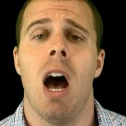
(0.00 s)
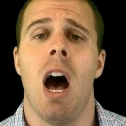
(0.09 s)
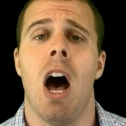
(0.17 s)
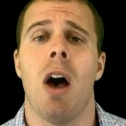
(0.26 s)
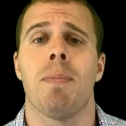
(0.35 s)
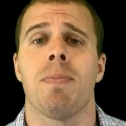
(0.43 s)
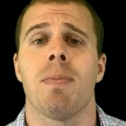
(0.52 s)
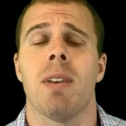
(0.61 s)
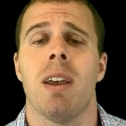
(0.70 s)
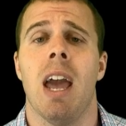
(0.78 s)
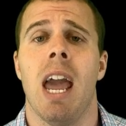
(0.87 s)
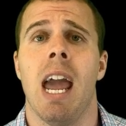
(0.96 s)

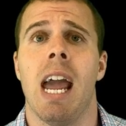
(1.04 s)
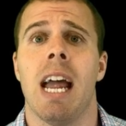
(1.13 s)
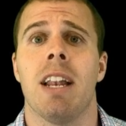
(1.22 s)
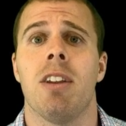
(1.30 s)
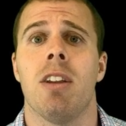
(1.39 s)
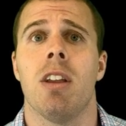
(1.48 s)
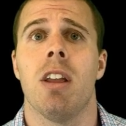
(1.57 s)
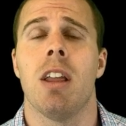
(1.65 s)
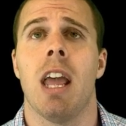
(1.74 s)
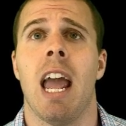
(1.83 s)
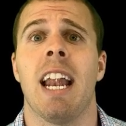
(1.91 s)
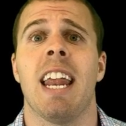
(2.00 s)
and
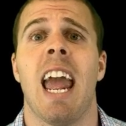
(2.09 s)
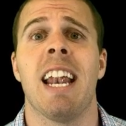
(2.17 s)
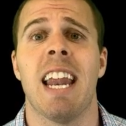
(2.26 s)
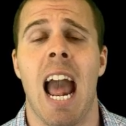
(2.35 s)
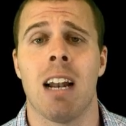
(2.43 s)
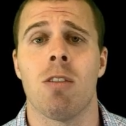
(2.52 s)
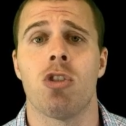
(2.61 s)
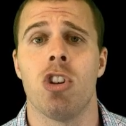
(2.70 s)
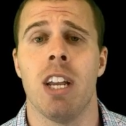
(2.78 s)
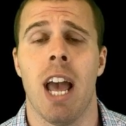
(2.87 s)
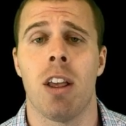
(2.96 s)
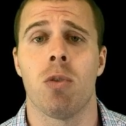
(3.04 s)

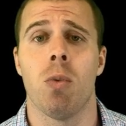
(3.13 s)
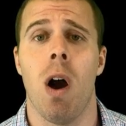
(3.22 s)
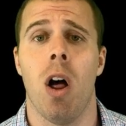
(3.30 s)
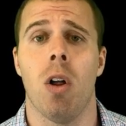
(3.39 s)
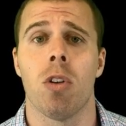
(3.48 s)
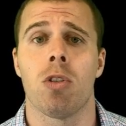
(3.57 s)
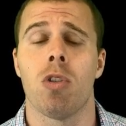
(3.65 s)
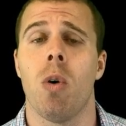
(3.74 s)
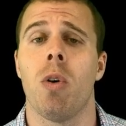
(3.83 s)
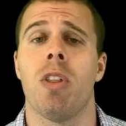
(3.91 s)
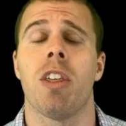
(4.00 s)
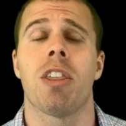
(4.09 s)
energy as well.
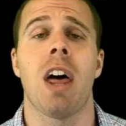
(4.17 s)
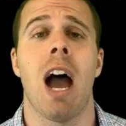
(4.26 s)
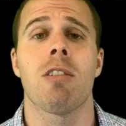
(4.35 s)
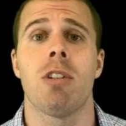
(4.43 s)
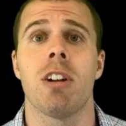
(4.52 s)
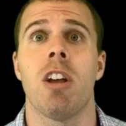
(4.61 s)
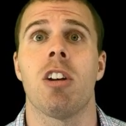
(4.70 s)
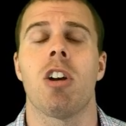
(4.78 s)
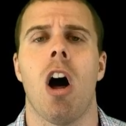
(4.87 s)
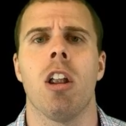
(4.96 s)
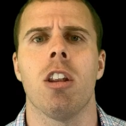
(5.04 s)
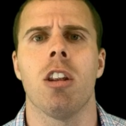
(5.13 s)
So the thyroid does
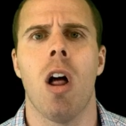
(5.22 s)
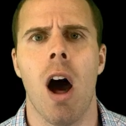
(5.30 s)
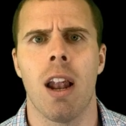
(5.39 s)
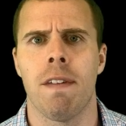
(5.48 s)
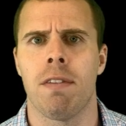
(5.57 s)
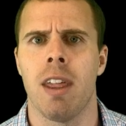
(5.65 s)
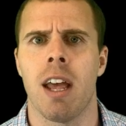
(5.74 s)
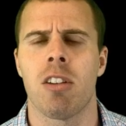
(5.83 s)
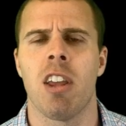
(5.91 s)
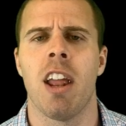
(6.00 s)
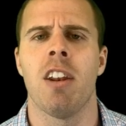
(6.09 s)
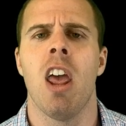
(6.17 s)
a lot of
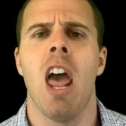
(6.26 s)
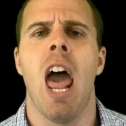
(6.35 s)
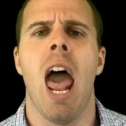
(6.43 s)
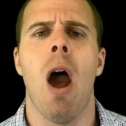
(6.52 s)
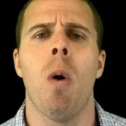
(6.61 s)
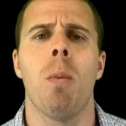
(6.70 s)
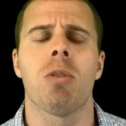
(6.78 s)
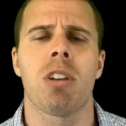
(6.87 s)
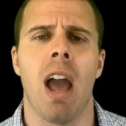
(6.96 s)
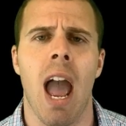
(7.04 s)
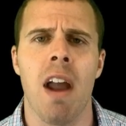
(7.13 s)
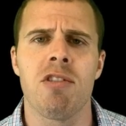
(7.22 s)
things, and
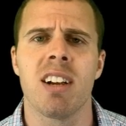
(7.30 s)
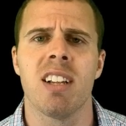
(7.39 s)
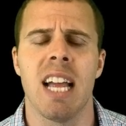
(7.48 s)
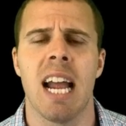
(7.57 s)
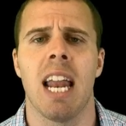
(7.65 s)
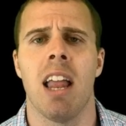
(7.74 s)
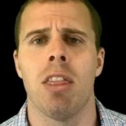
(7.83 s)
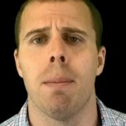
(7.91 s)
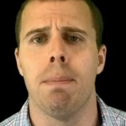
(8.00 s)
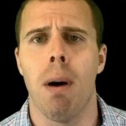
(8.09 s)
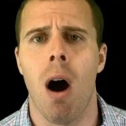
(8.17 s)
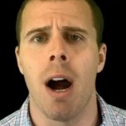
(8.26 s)
almost every gland in the
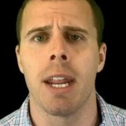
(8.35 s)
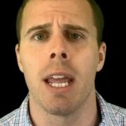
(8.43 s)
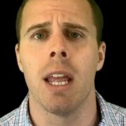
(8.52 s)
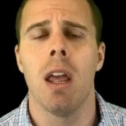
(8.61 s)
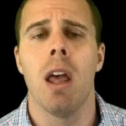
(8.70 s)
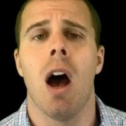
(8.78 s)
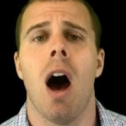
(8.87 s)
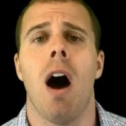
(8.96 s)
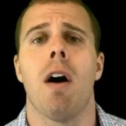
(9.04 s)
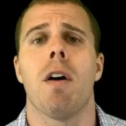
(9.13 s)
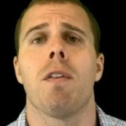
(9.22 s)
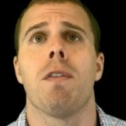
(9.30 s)
body
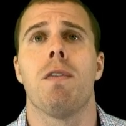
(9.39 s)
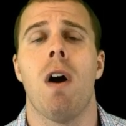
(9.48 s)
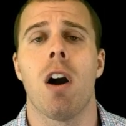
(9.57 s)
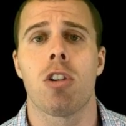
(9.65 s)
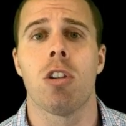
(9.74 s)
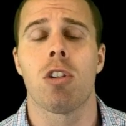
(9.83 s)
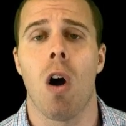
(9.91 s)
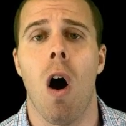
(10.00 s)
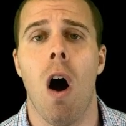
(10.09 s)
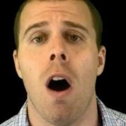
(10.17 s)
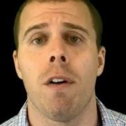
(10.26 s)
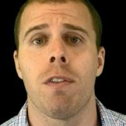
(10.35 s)
functions
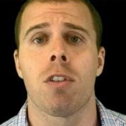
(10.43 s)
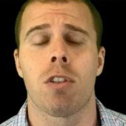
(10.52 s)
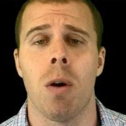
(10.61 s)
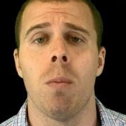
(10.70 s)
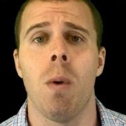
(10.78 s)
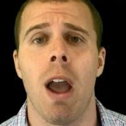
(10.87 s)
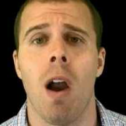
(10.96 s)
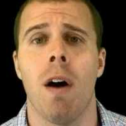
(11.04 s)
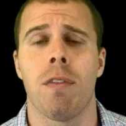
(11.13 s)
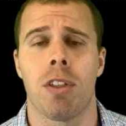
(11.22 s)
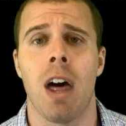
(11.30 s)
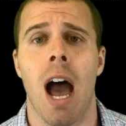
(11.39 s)
off some way
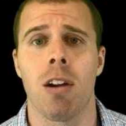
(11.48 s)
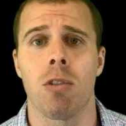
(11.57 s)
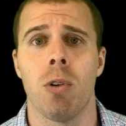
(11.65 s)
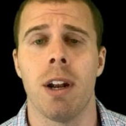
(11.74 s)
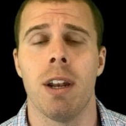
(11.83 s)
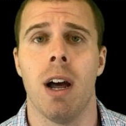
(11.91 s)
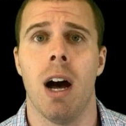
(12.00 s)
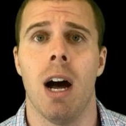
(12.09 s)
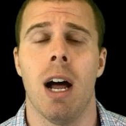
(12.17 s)
off thyroid